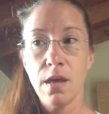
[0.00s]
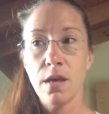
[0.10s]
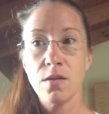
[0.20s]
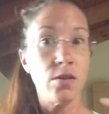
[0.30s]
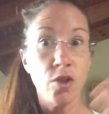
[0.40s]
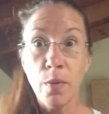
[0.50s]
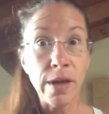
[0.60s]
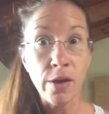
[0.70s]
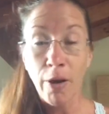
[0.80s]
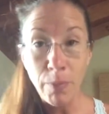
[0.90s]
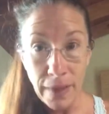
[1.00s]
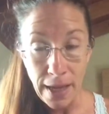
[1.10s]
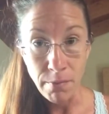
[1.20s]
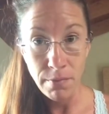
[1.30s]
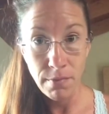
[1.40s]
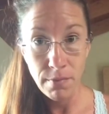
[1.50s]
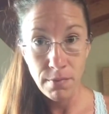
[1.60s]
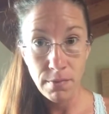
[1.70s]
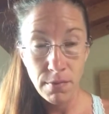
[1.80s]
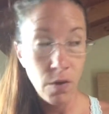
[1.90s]
So there's nobody you can blame.
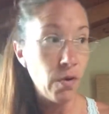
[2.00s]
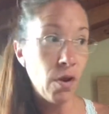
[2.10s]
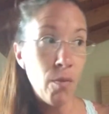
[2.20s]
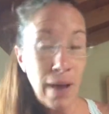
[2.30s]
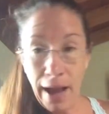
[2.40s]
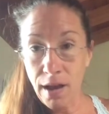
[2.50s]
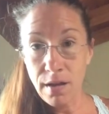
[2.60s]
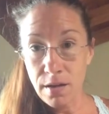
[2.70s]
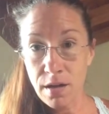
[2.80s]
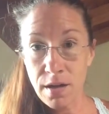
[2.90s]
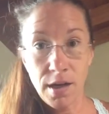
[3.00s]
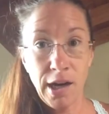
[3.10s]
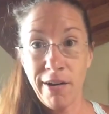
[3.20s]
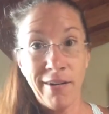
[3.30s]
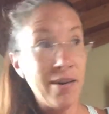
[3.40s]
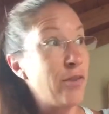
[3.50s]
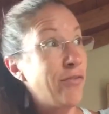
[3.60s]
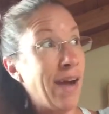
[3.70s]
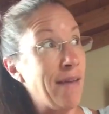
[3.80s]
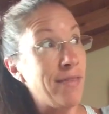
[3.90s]
You want to go back 100,
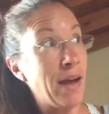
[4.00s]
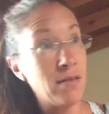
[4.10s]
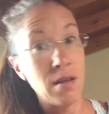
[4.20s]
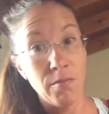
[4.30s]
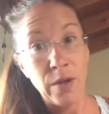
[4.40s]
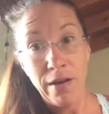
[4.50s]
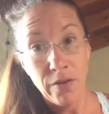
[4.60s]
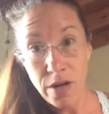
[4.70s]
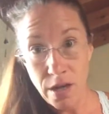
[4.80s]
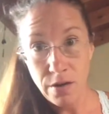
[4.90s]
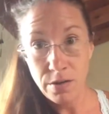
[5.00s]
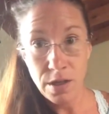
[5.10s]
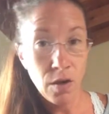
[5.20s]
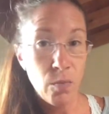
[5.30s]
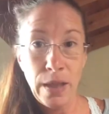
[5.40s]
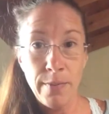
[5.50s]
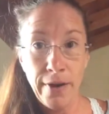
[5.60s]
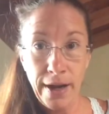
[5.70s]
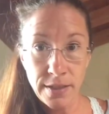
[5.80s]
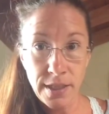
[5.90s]
5,000, whatever years and go blame
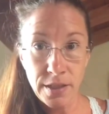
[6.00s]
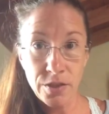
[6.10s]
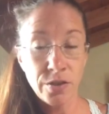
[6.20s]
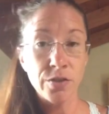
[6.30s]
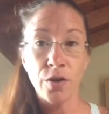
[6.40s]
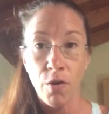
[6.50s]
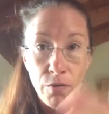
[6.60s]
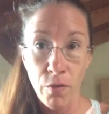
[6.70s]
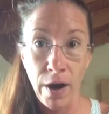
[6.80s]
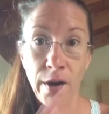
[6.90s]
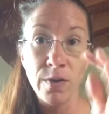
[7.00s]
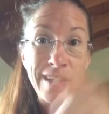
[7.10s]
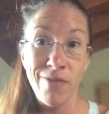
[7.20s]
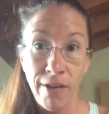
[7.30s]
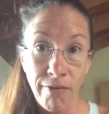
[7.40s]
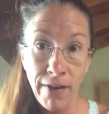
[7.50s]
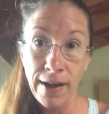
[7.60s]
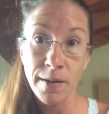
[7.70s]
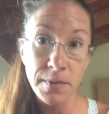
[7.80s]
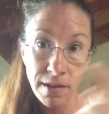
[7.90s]
your ancestors? Go for it. Go see if you can
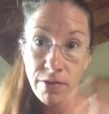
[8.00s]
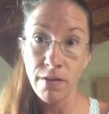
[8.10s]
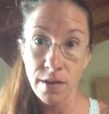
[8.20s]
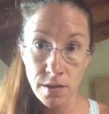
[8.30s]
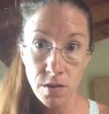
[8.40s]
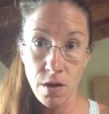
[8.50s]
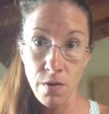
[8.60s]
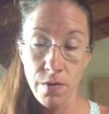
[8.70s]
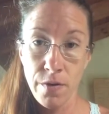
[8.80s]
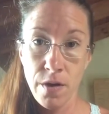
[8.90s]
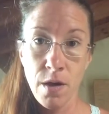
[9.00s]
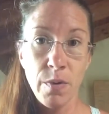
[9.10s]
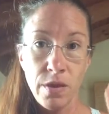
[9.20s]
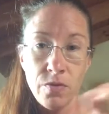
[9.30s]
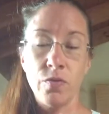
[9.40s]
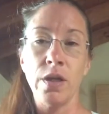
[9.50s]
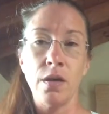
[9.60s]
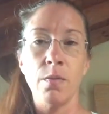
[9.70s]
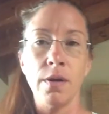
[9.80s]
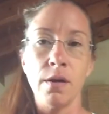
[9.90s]
find them, see if they'll listen to you. But there's really
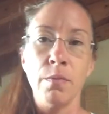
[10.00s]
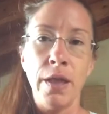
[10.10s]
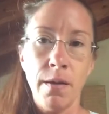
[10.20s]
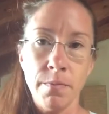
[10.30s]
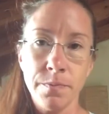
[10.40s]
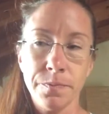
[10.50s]
nobody to blame.